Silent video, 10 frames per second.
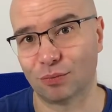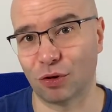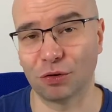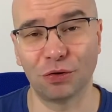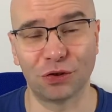
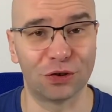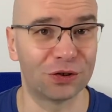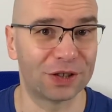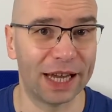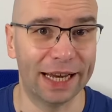
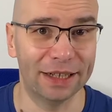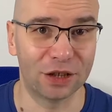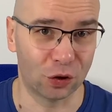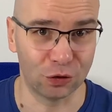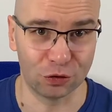producers
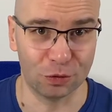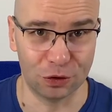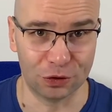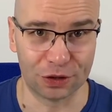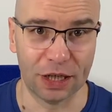and
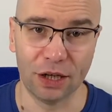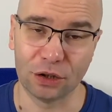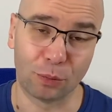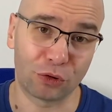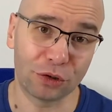consumers.
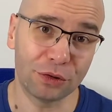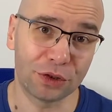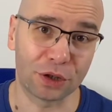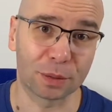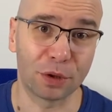So
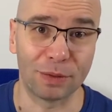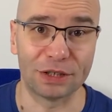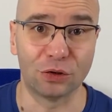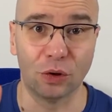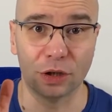producers
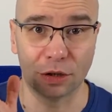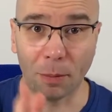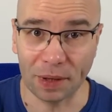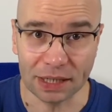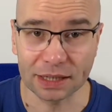publish to a
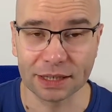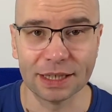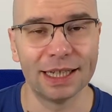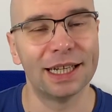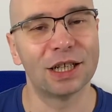topic,
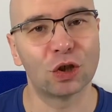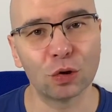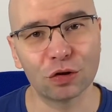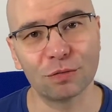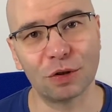
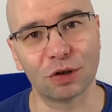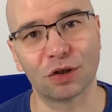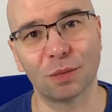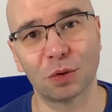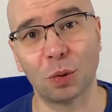consumers
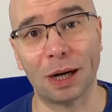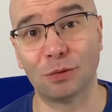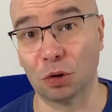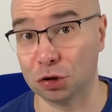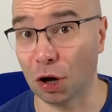subscribe
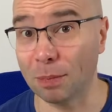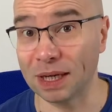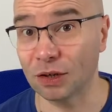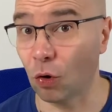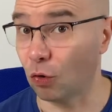to a
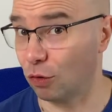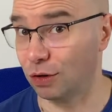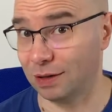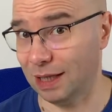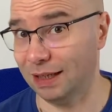topic or
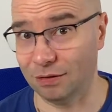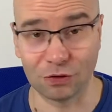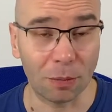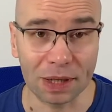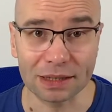a set of
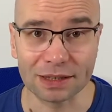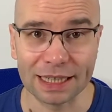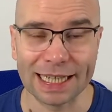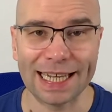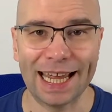topics,
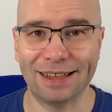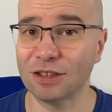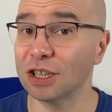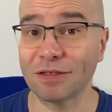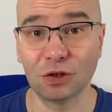and they
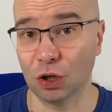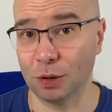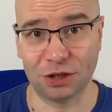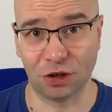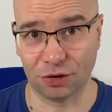don't have to
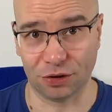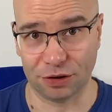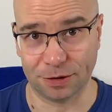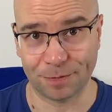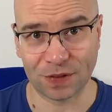know each
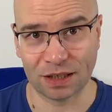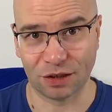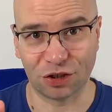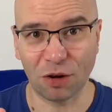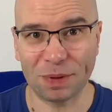other.
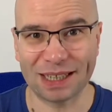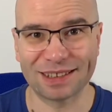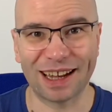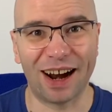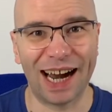The
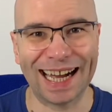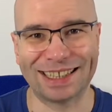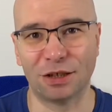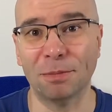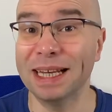topics
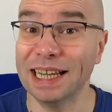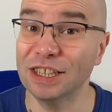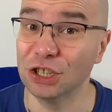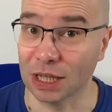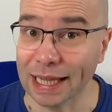act as a
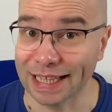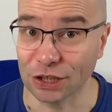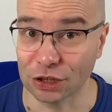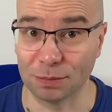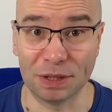mediation
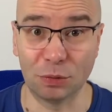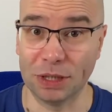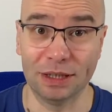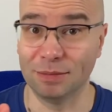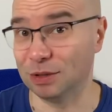layer
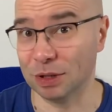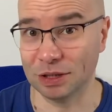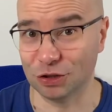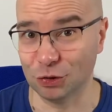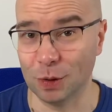between
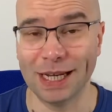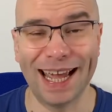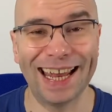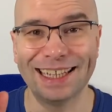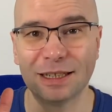the two,
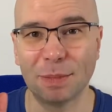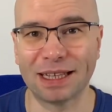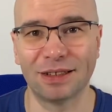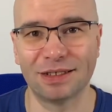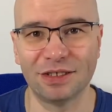and this
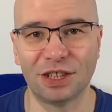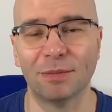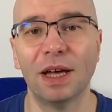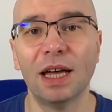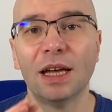makes the system